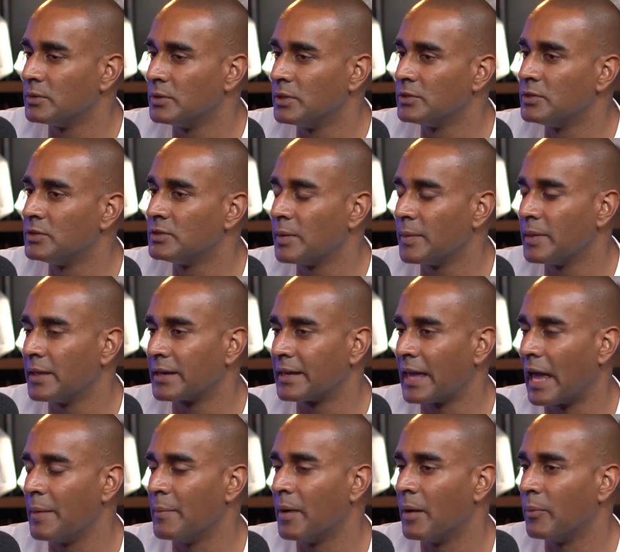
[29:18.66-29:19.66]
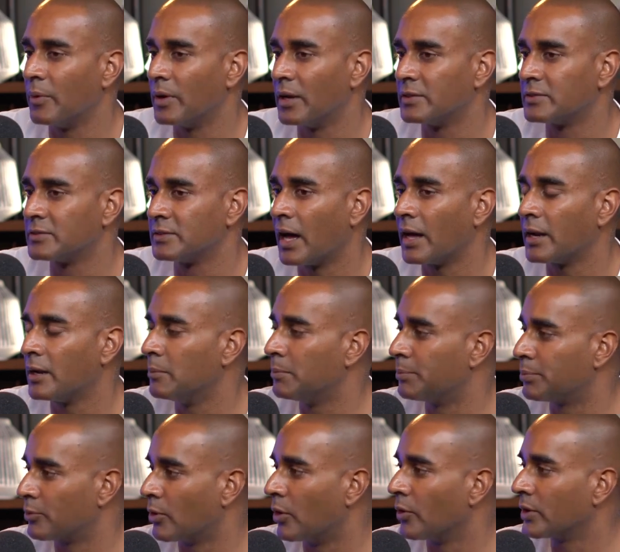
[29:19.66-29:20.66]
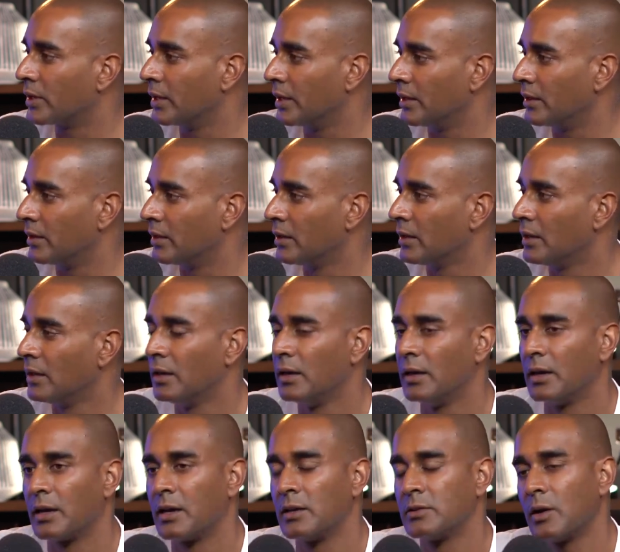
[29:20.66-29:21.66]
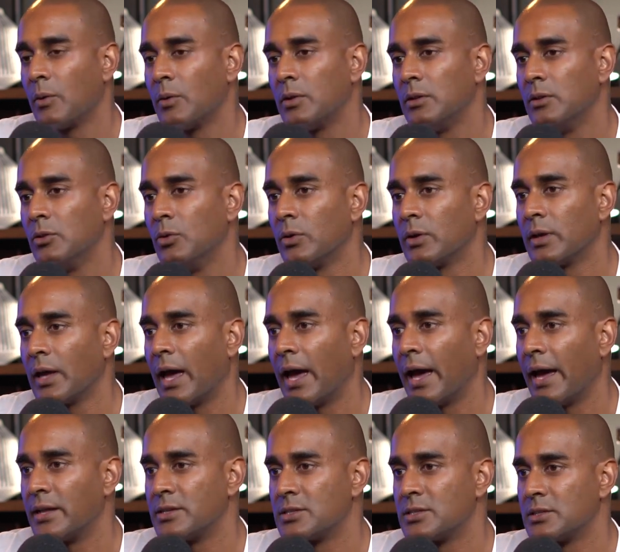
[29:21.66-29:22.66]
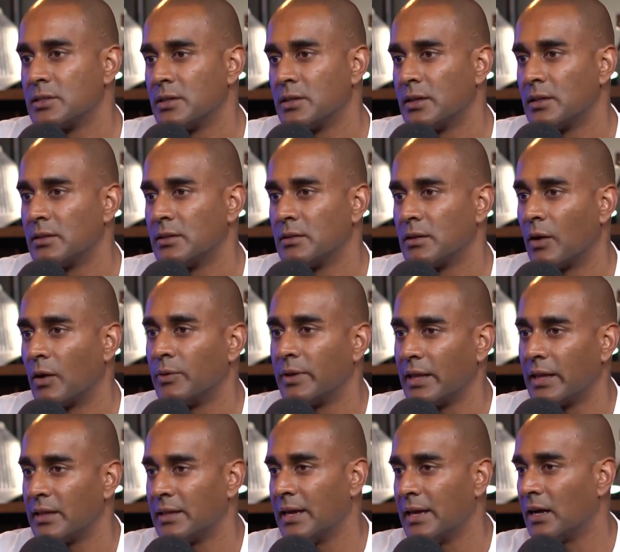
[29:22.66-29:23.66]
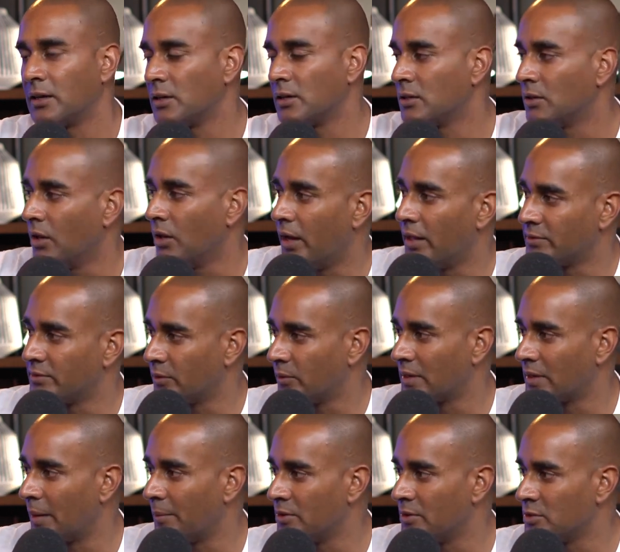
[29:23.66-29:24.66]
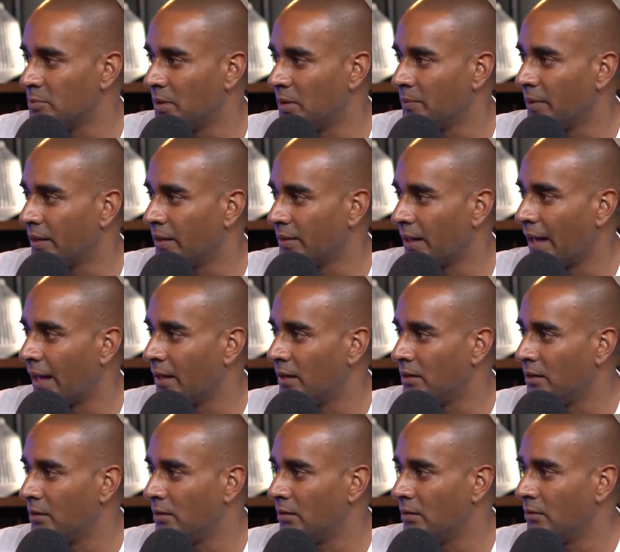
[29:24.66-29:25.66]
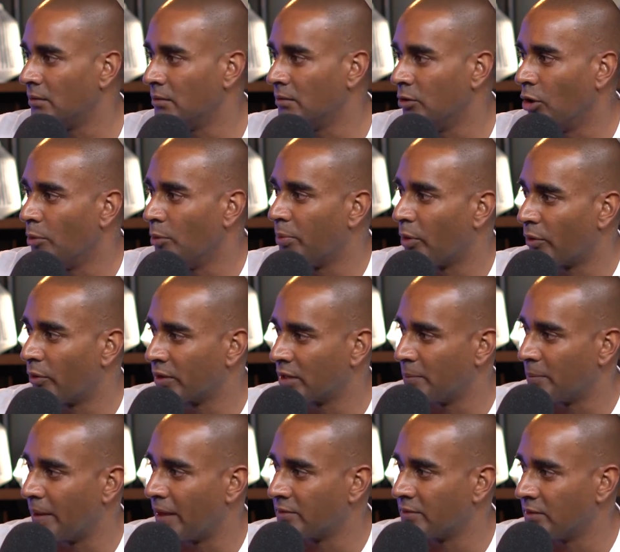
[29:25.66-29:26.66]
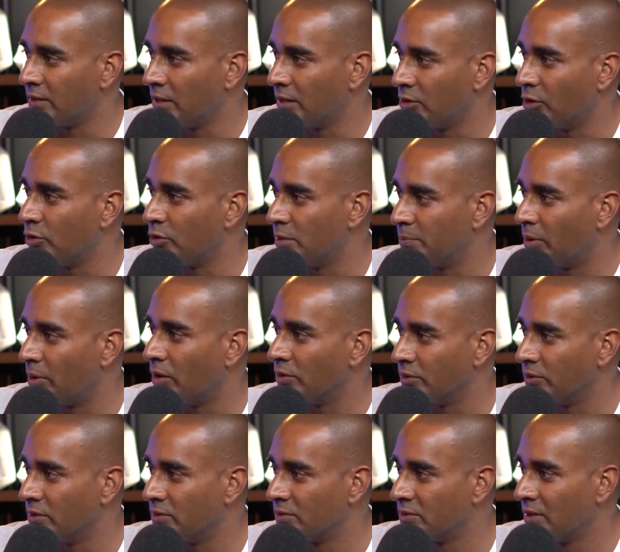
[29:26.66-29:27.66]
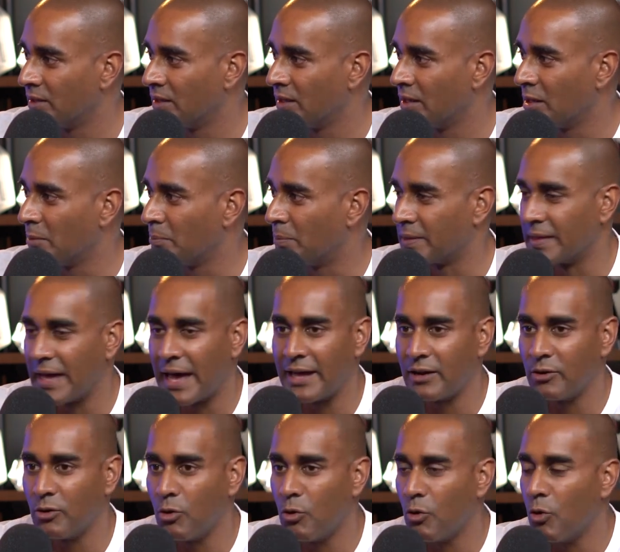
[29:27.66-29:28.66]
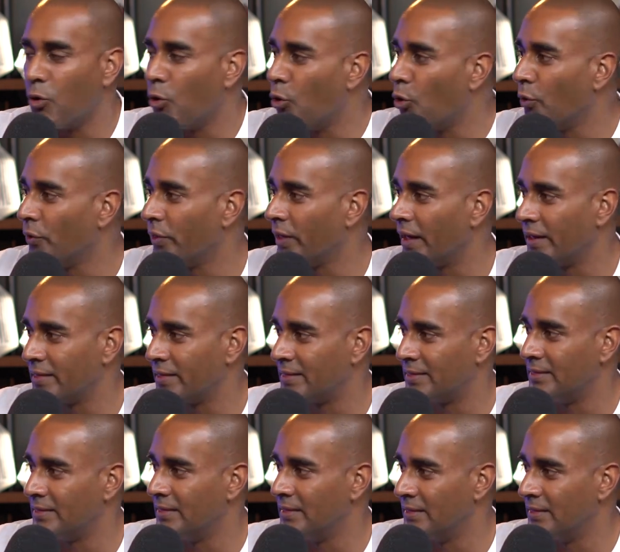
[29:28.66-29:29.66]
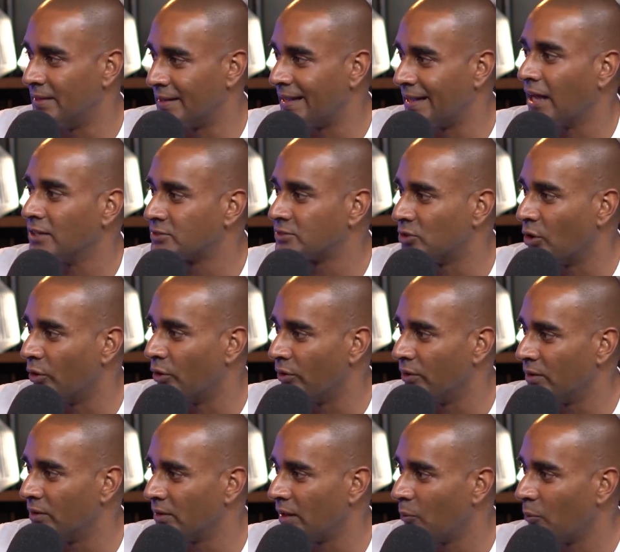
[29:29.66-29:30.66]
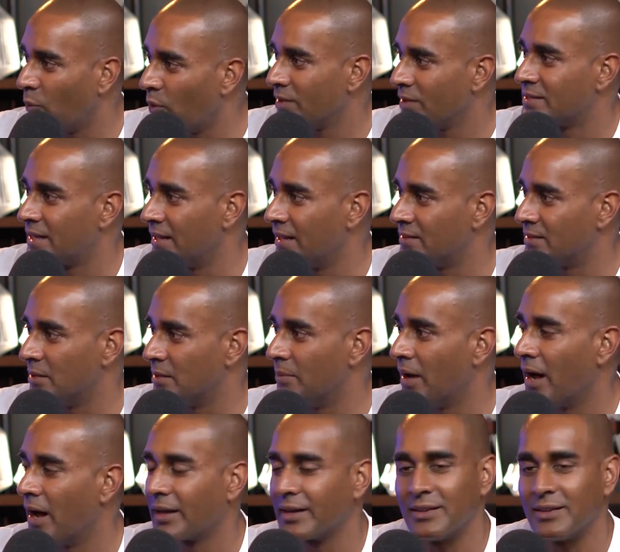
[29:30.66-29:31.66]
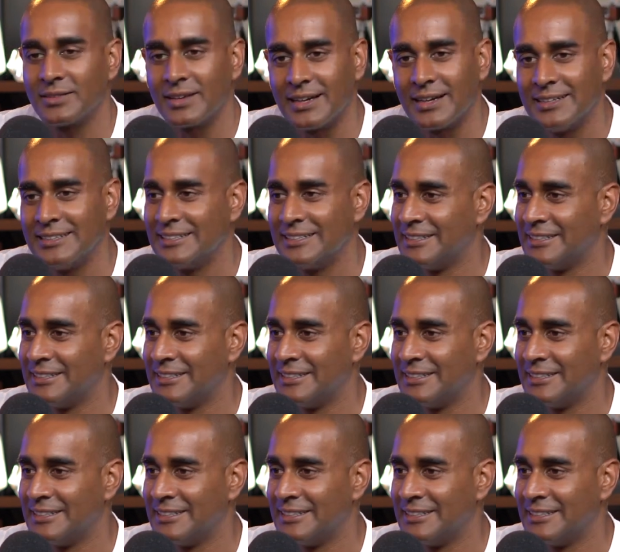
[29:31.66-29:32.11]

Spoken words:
is something that came up when I started broking, because I would get the younger clients that were coming to me and like they had low borrowing capacity and low deposits, but they had all the gusto. They wanted to get into the market. I was like,